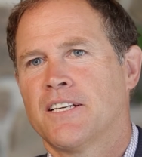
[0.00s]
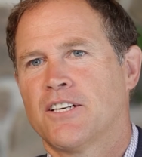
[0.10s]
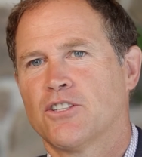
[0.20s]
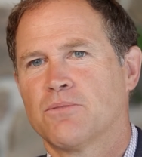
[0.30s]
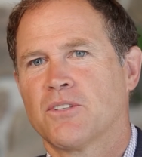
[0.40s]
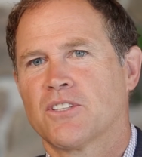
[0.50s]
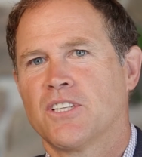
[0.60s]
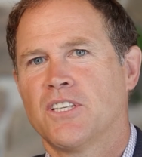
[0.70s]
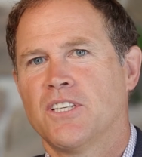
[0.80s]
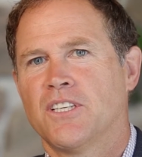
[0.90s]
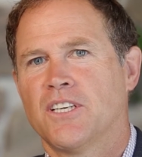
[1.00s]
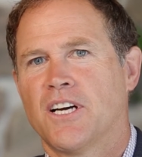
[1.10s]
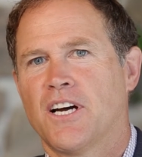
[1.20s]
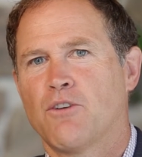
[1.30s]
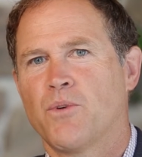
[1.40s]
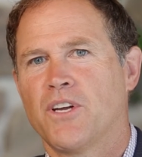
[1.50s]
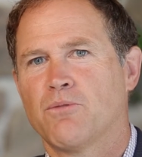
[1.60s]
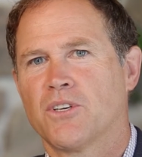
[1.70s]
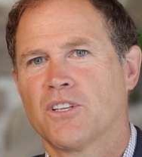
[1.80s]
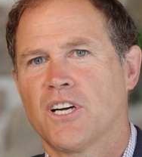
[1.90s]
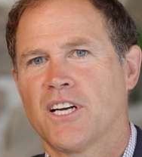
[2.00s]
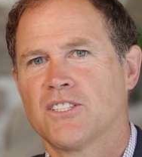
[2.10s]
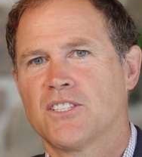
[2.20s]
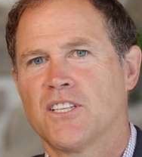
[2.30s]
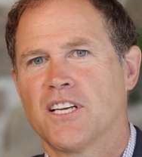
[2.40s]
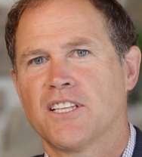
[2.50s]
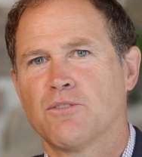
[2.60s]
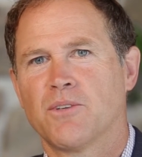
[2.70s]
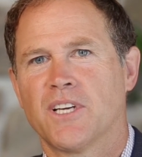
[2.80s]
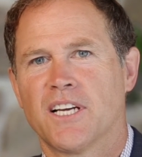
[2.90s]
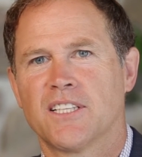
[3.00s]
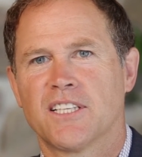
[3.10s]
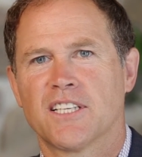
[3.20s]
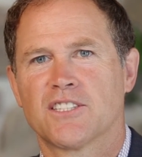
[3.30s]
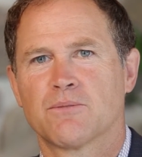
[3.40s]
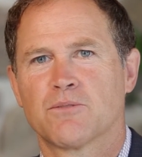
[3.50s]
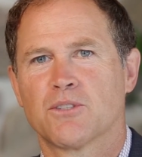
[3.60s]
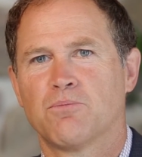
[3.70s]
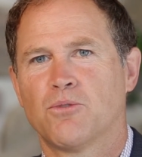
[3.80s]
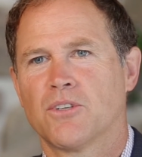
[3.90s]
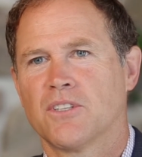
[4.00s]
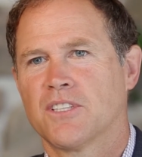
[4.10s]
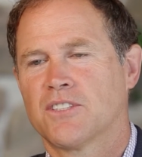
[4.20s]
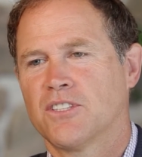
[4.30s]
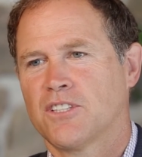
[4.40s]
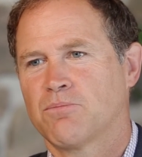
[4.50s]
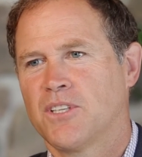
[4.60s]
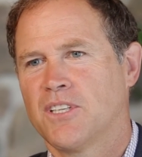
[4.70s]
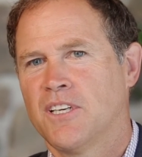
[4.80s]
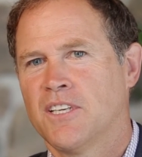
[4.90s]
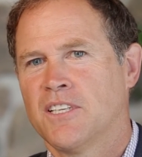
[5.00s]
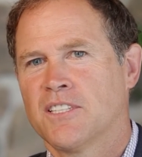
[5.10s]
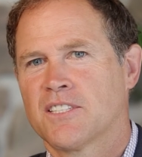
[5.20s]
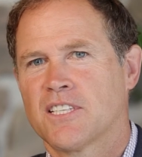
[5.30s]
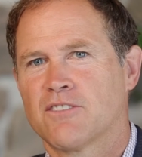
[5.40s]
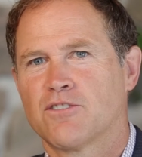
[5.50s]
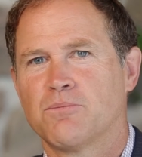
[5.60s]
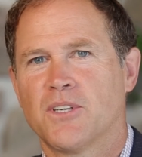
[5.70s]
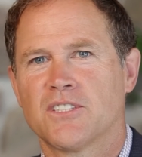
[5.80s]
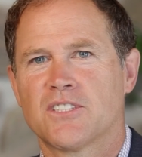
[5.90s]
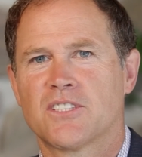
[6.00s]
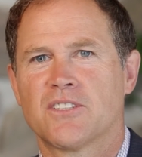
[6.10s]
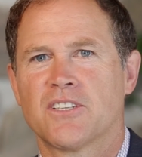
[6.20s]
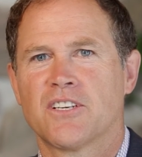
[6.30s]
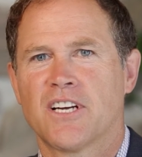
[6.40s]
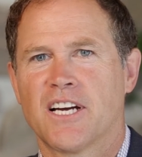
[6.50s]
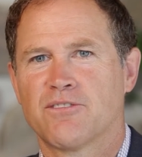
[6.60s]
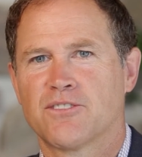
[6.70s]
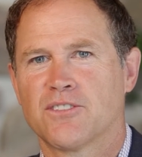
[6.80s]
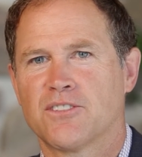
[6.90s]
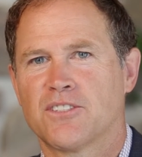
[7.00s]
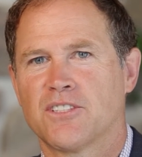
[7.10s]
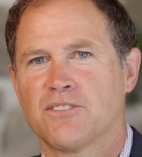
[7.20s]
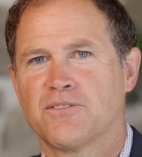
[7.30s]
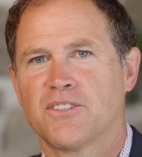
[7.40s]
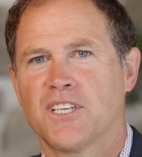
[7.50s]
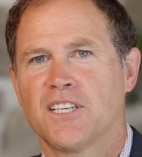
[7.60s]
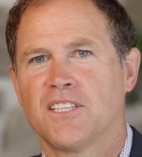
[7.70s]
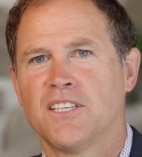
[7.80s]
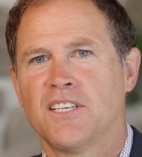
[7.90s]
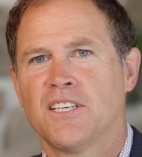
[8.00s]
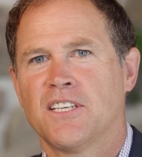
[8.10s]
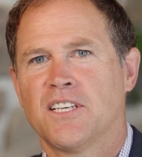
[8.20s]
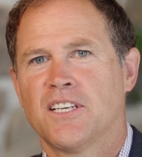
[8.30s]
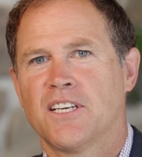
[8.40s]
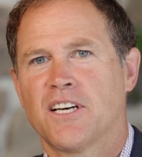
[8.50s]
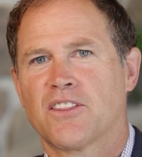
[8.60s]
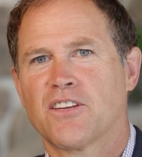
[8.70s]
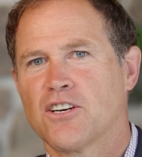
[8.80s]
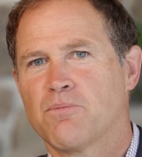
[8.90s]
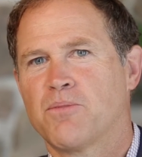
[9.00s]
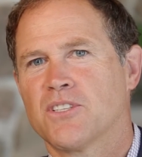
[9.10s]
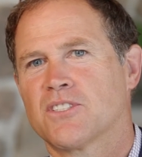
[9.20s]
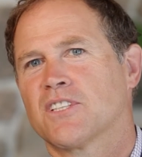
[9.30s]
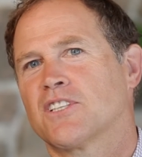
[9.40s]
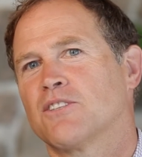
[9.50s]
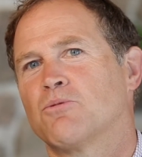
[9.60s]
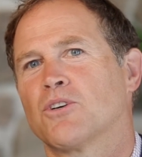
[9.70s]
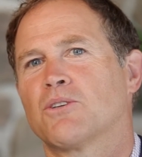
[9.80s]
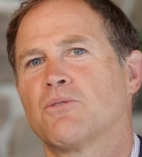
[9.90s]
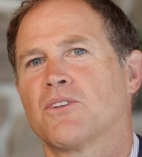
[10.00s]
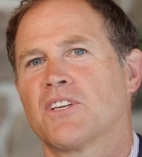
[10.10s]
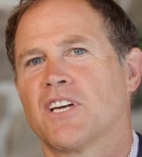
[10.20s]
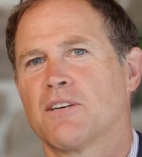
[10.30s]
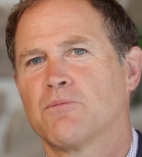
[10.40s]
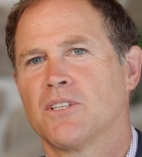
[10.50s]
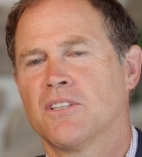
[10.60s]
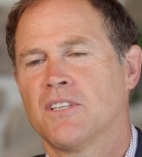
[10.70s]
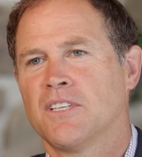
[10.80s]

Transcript: ultimately we realized then that we had to get some support. It took me several months thereafter to find a therapist that could work with Cameron,